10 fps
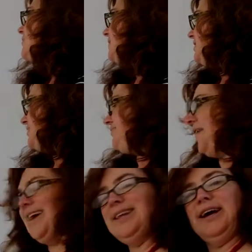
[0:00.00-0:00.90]
is
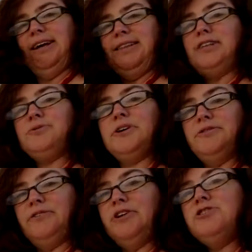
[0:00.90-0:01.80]
finite, that's what
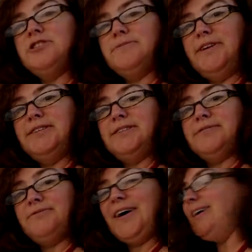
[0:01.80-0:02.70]
converges means, it's
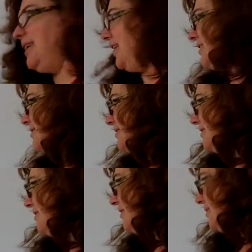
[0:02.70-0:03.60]
finite.
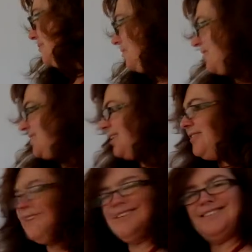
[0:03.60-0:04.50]
Well, this
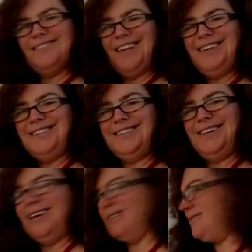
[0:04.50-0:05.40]
area is less than
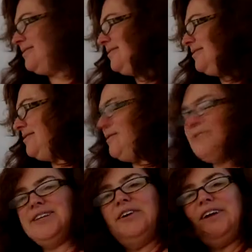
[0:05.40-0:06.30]
it, so
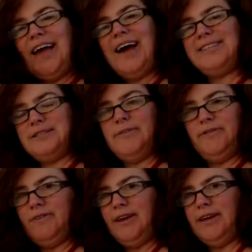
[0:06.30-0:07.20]
this area has to be
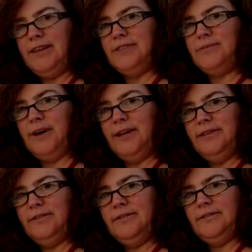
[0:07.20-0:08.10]
finite as well.
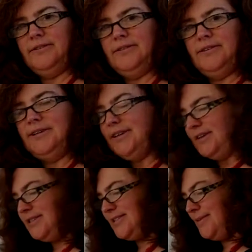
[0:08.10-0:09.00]

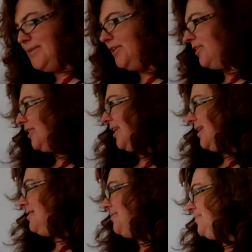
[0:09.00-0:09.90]

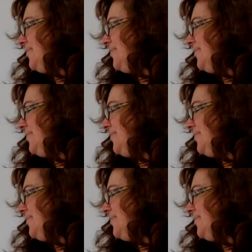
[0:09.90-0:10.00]
Similarly,